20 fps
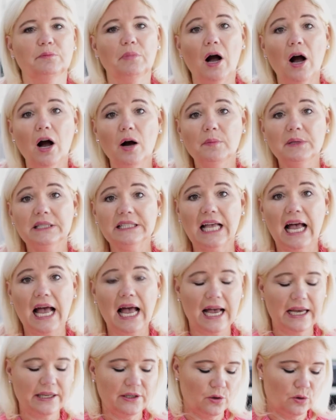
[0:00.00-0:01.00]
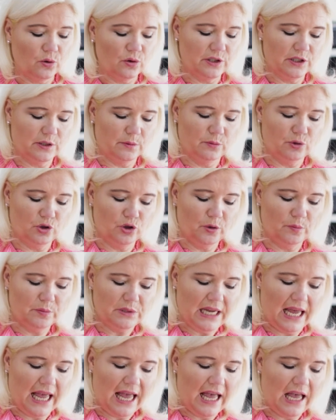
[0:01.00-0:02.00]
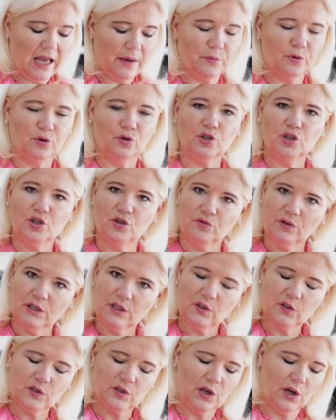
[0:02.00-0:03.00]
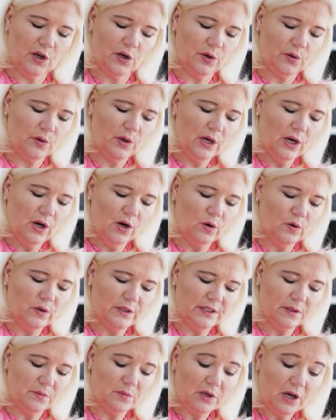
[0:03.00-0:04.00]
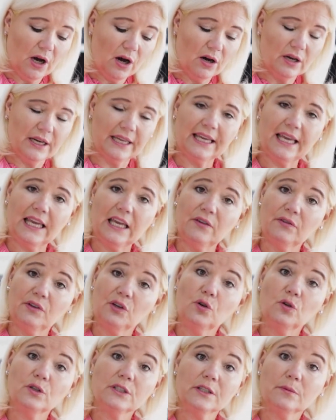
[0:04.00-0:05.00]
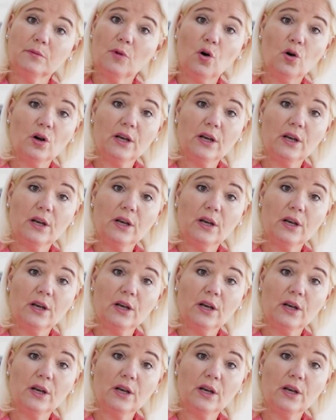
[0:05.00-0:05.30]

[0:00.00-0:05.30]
some parmesan or some chopped ham or chorizo or some garlic even, or some